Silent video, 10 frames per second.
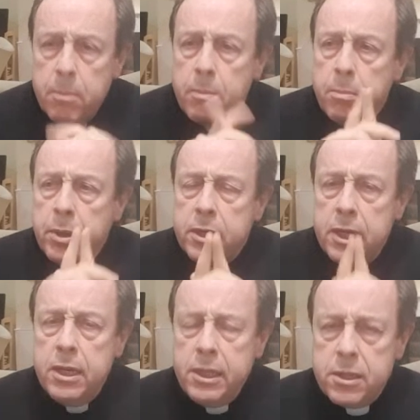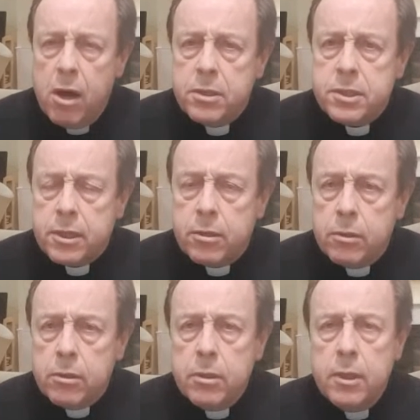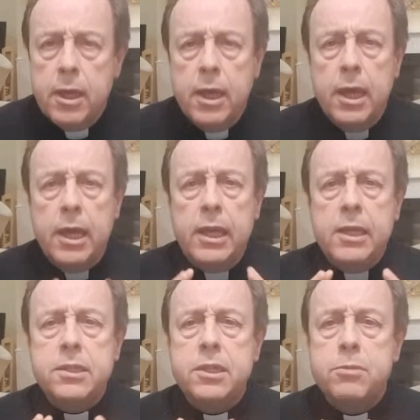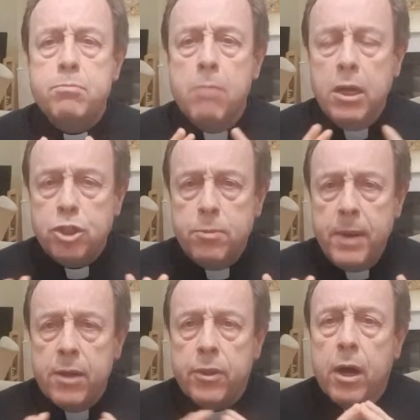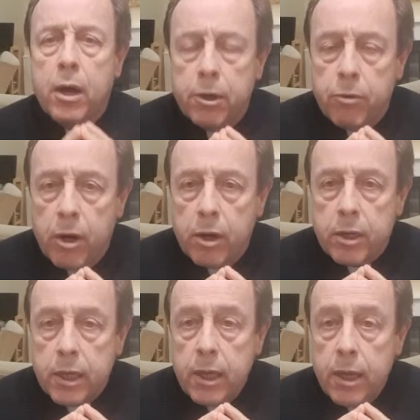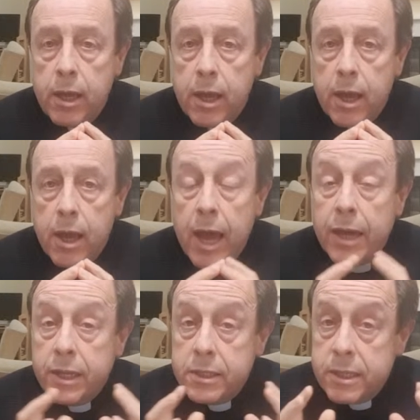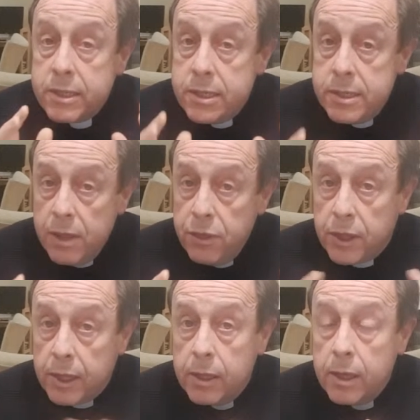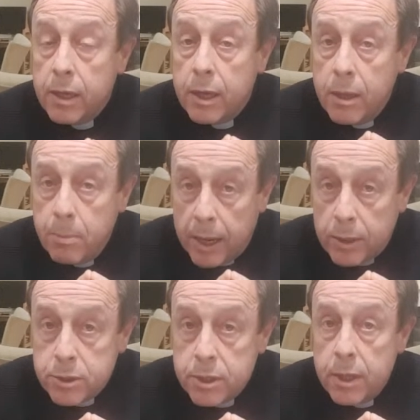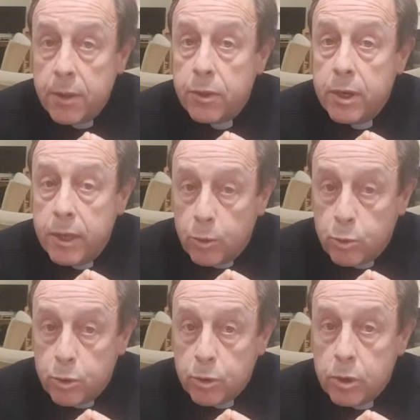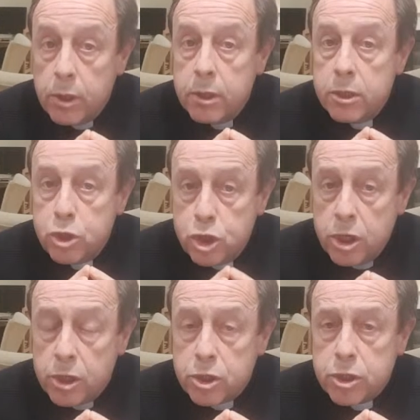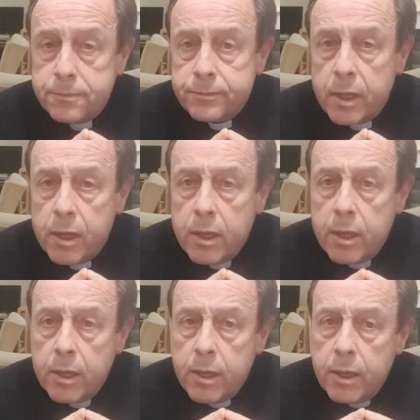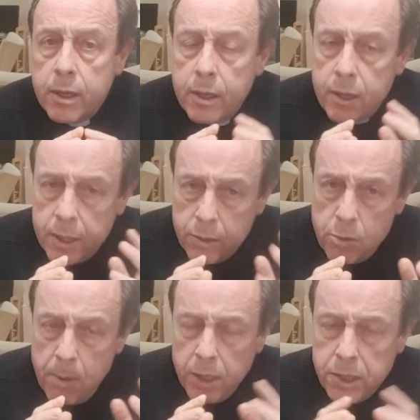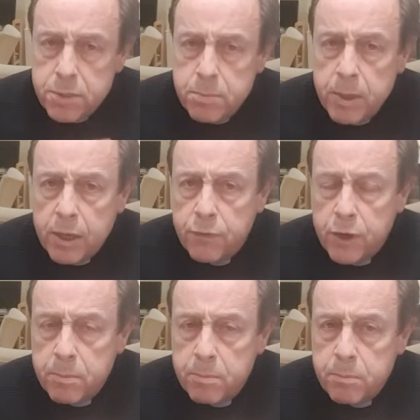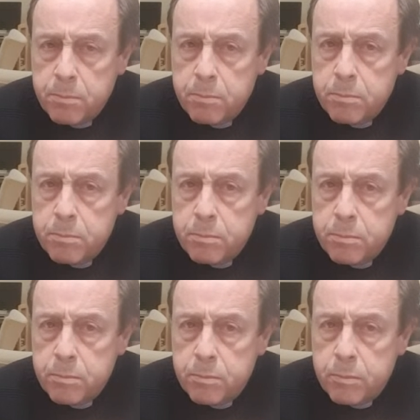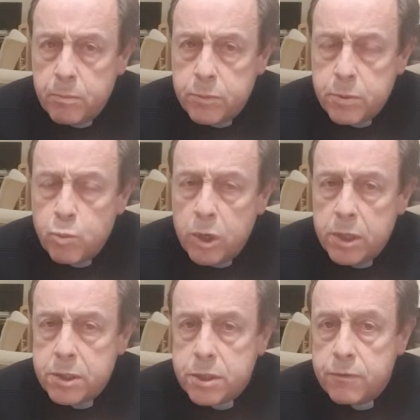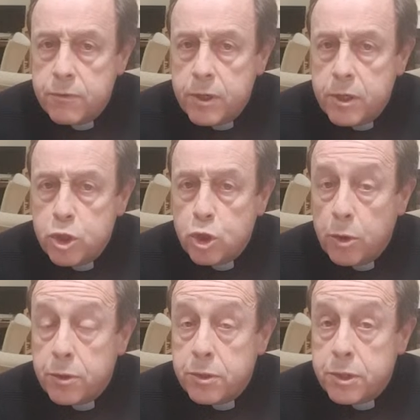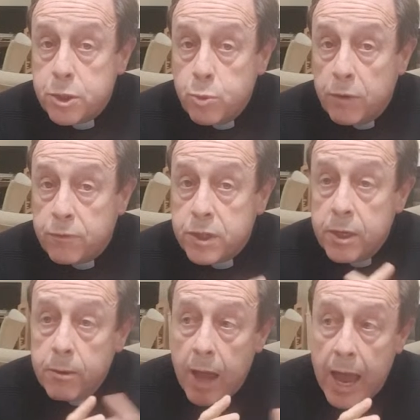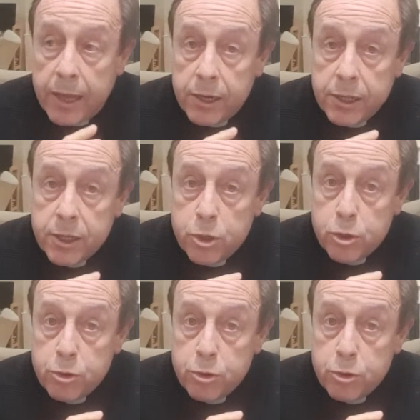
But in his article, he says much about the hierarchy, and he says nothing about the local church. And it reminds me of some words of Jonathan Swift, Anglican